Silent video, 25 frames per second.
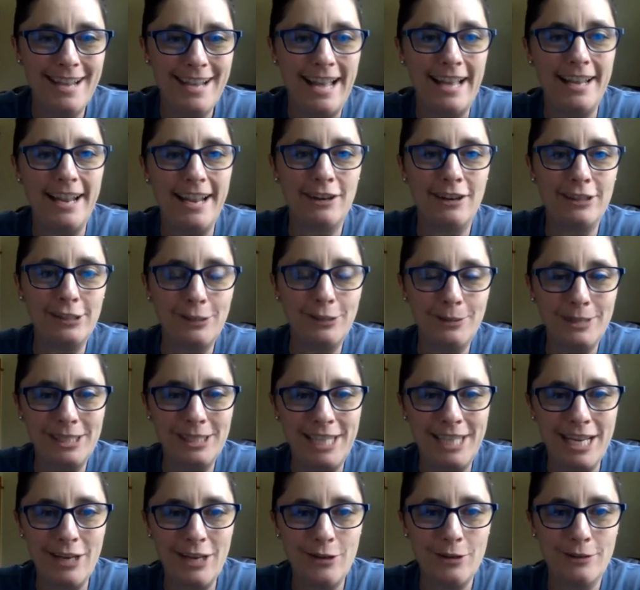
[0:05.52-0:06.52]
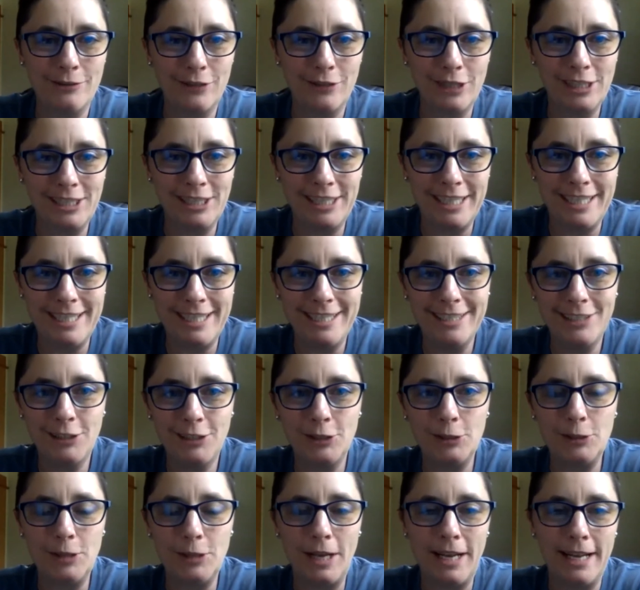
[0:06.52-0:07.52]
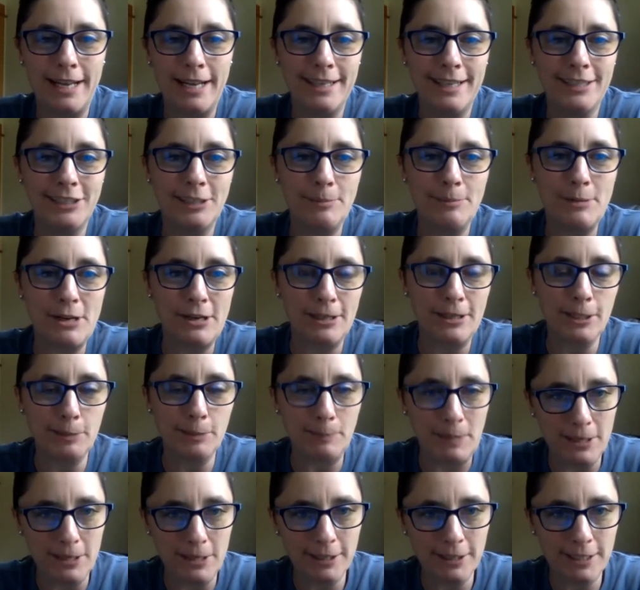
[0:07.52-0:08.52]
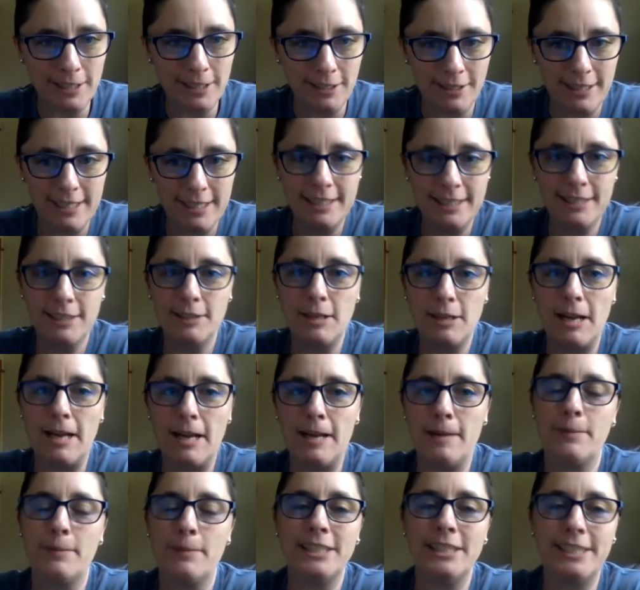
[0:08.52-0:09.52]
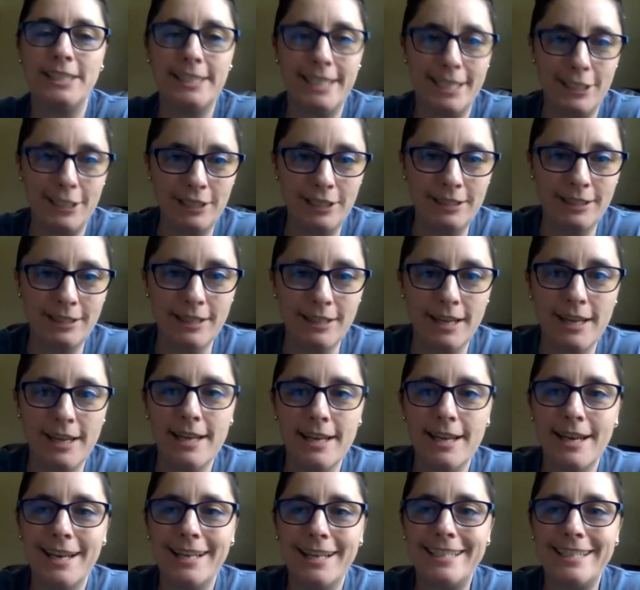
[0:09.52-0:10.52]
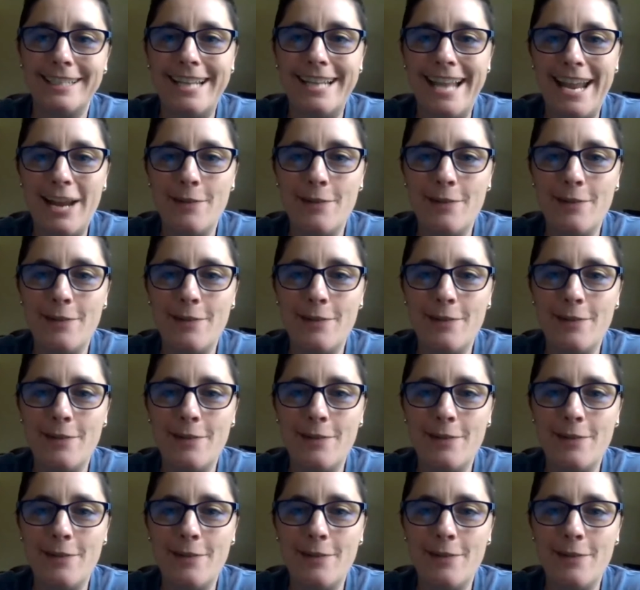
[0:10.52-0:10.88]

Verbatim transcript: at Arizona State University's uh, seminar speaker series uh, presentations. Today